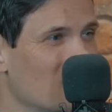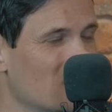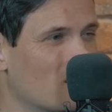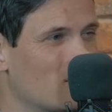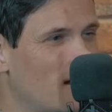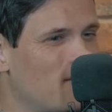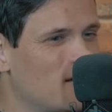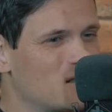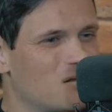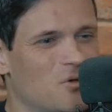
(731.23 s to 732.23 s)
I think
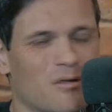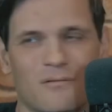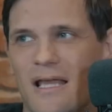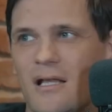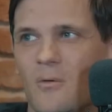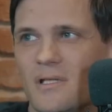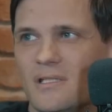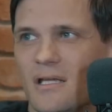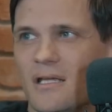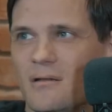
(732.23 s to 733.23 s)
that's the beauty of Lego,
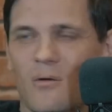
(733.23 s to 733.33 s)
isn't it?